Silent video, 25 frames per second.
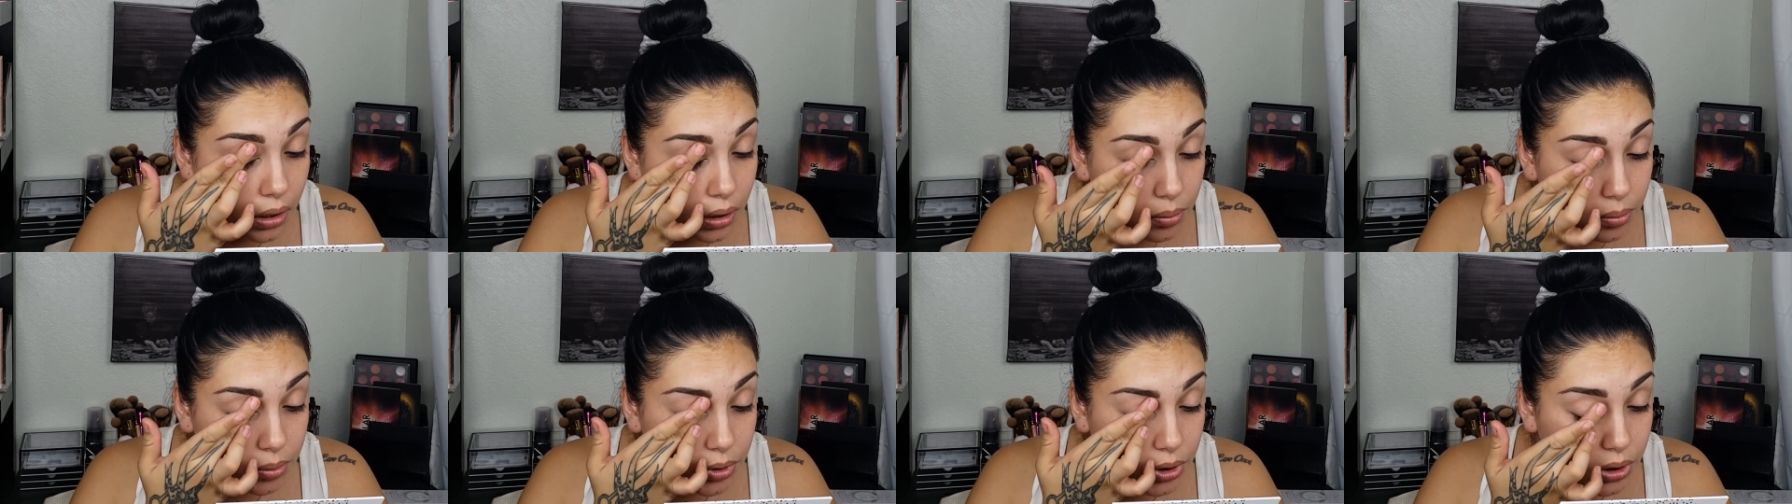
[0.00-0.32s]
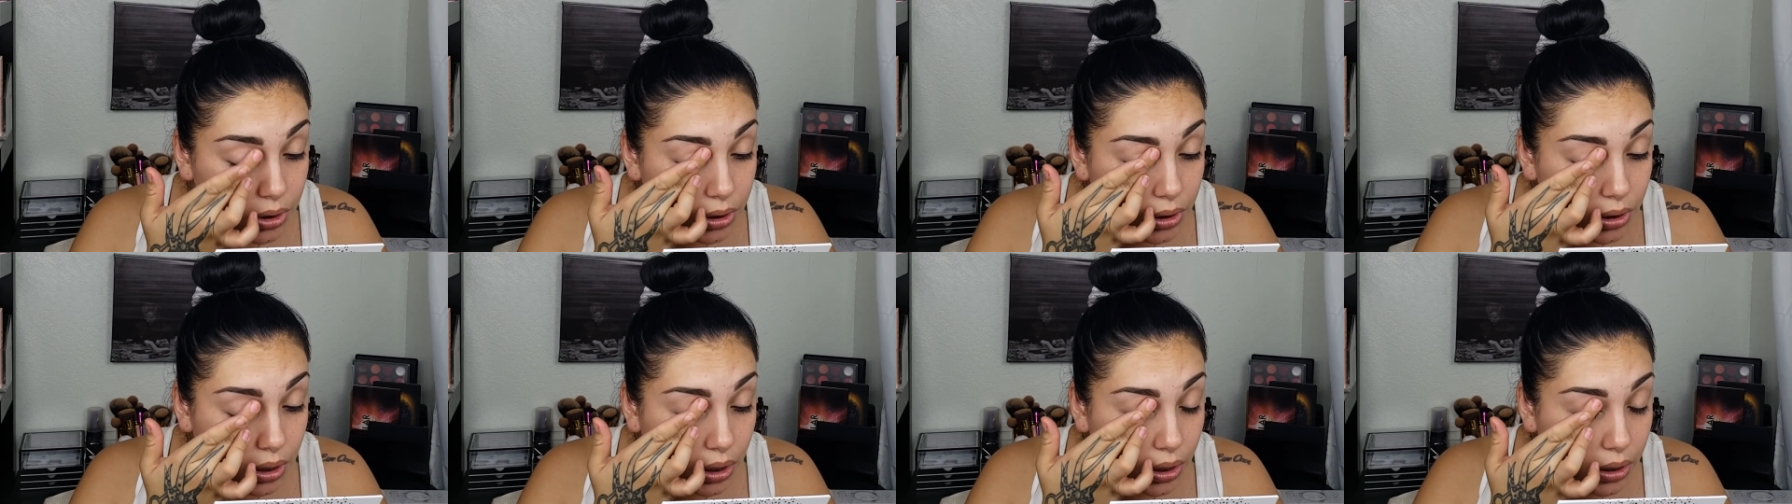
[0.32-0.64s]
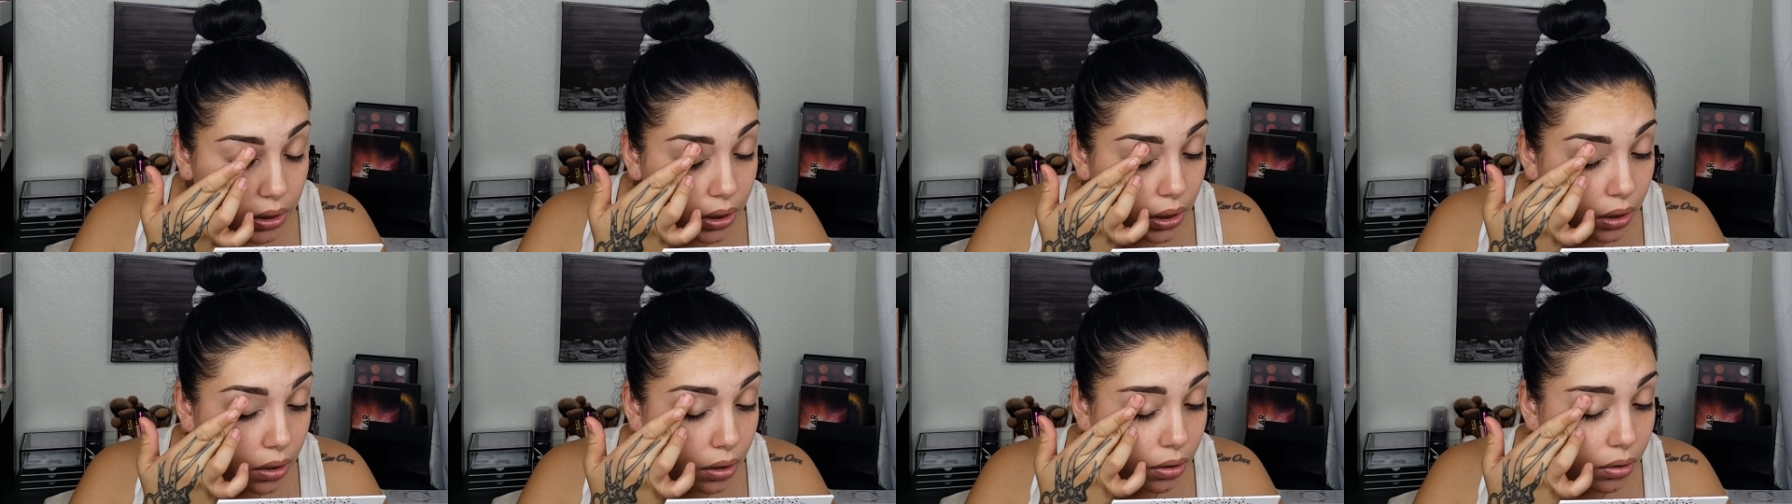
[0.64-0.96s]
I'm just gonna
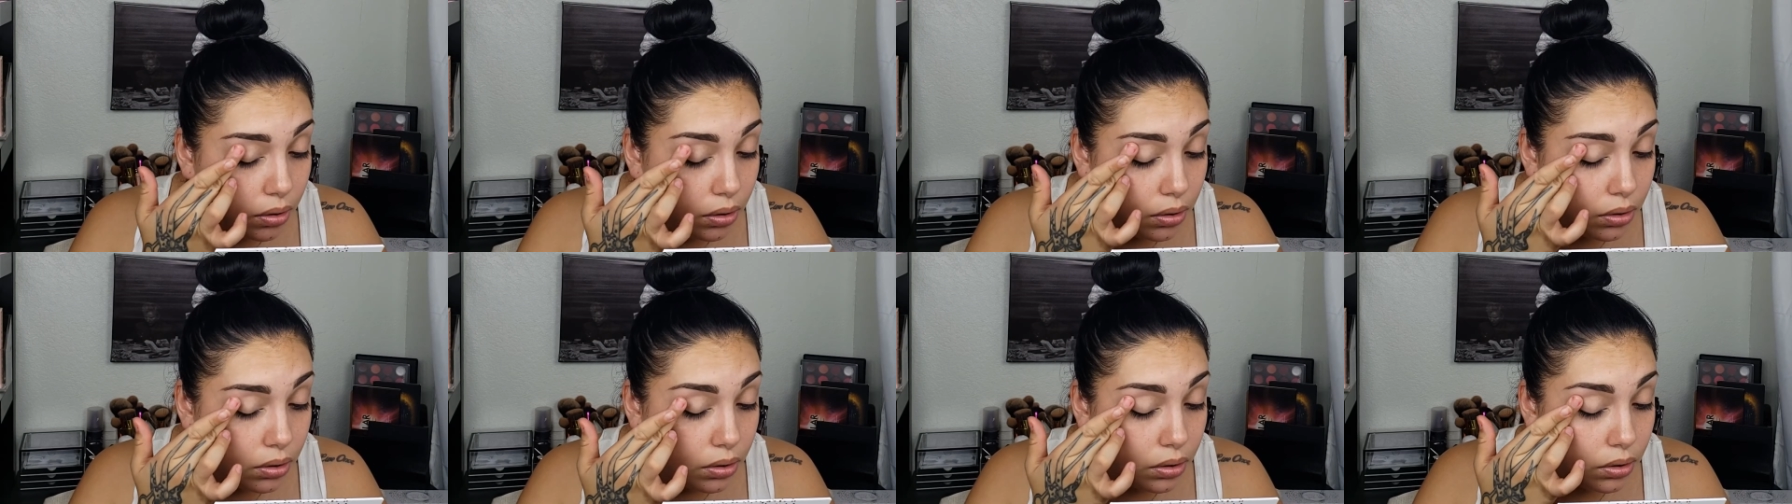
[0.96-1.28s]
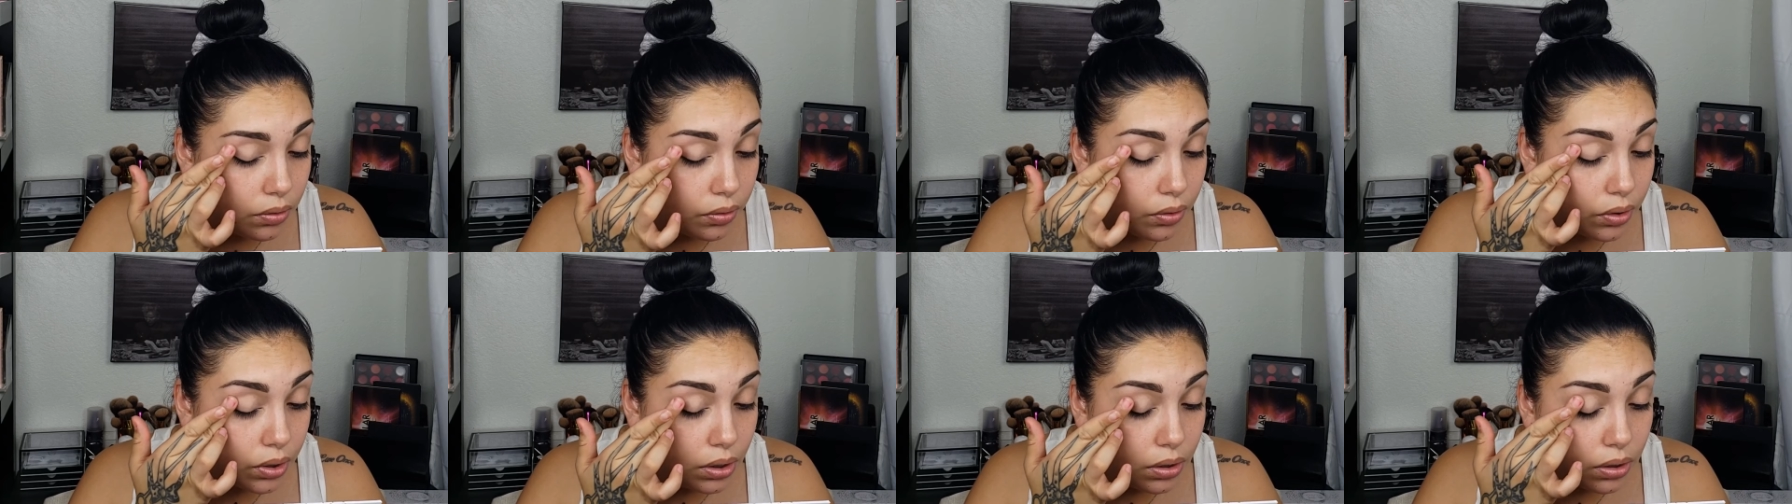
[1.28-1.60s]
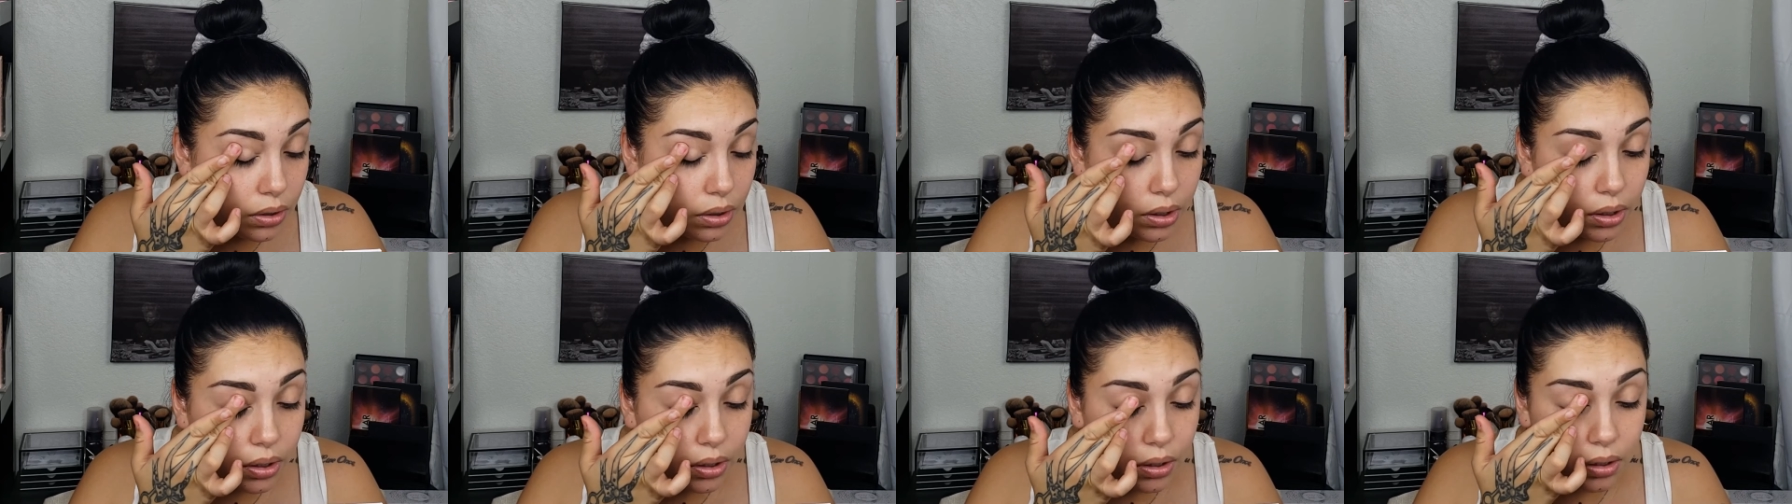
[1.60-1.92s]
get that all over the
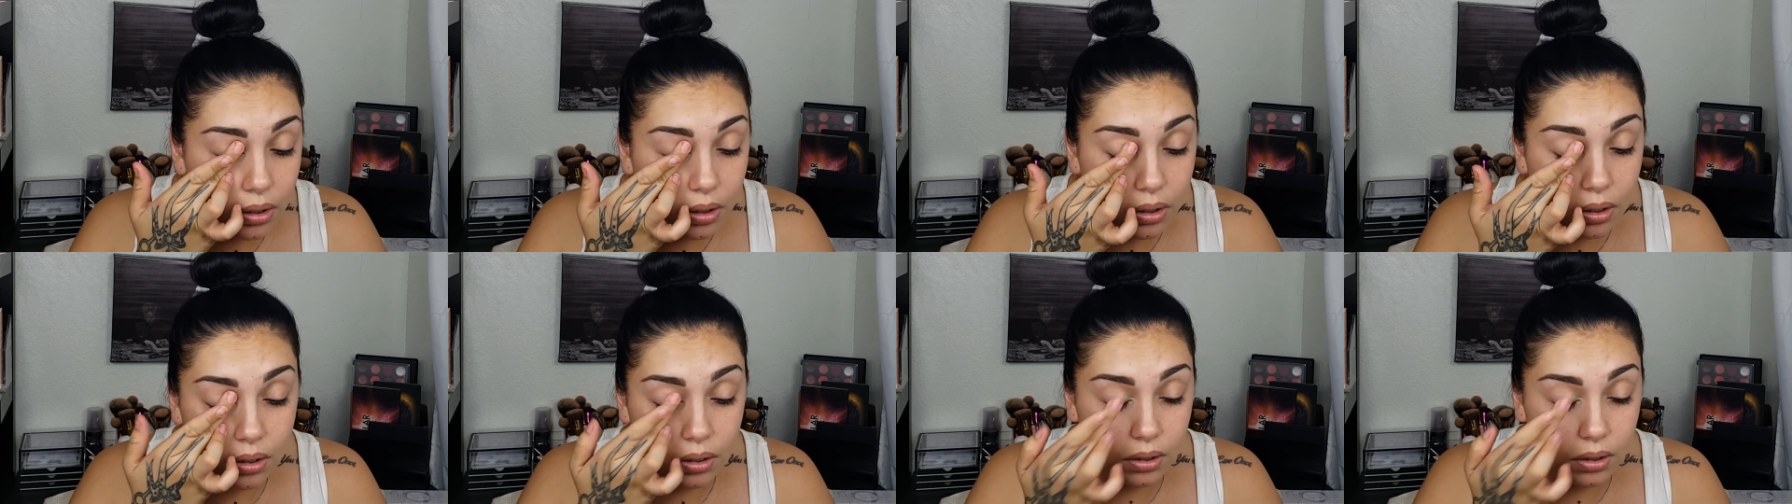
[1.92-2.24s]
lid.